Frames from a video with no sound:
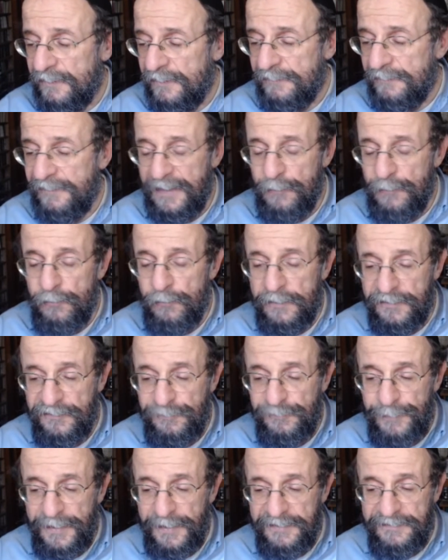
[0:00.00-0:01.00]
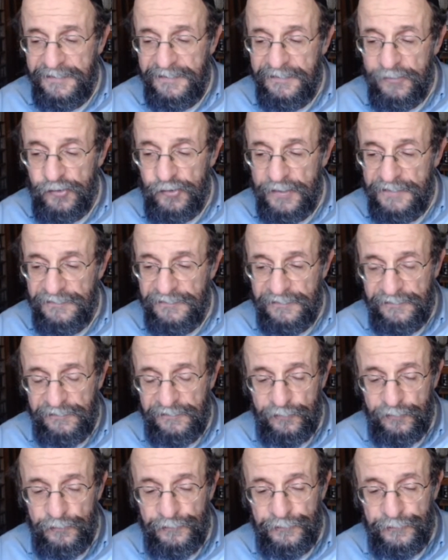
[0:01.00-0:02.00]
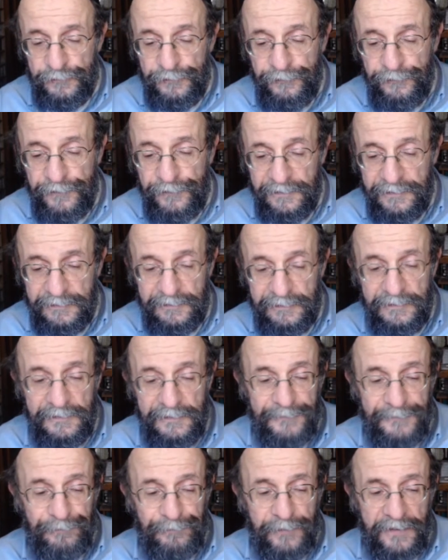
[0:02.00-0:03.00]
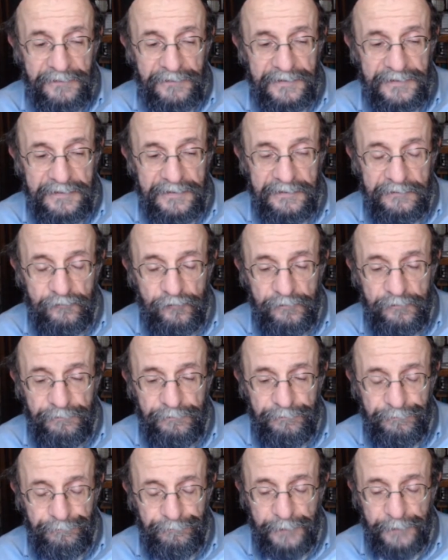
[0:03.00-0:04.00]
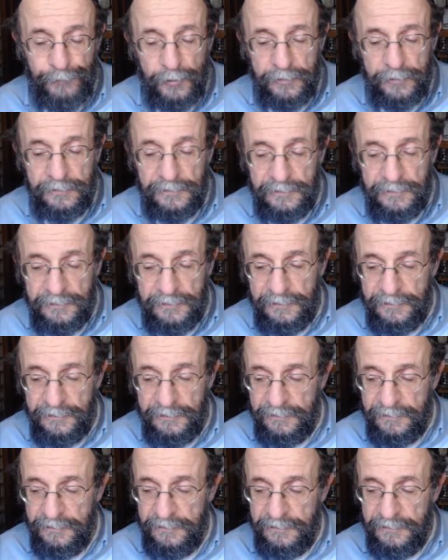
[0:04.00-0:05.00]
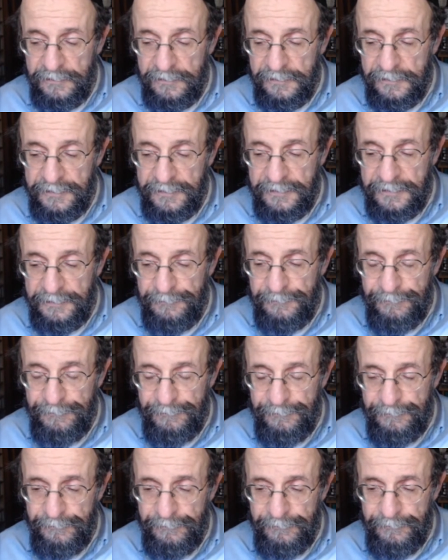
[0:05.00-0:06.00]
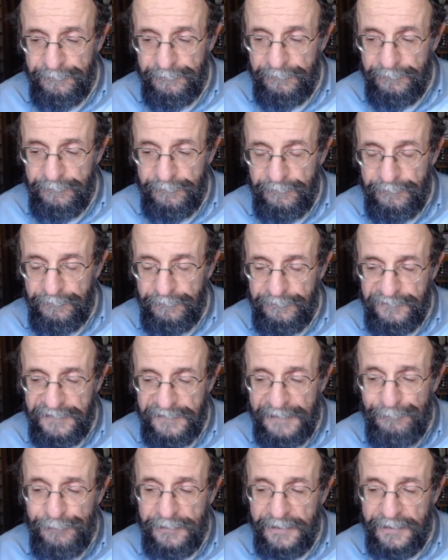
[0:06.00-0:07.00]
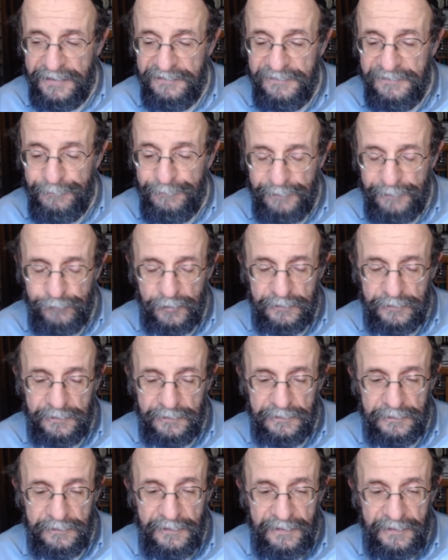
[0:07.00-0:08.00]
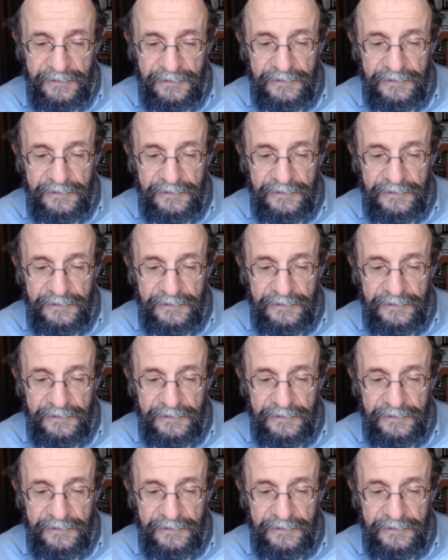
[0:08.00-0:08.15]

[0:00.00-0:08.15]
that they were expecting Jesus to fulfill the biblical template, the biblical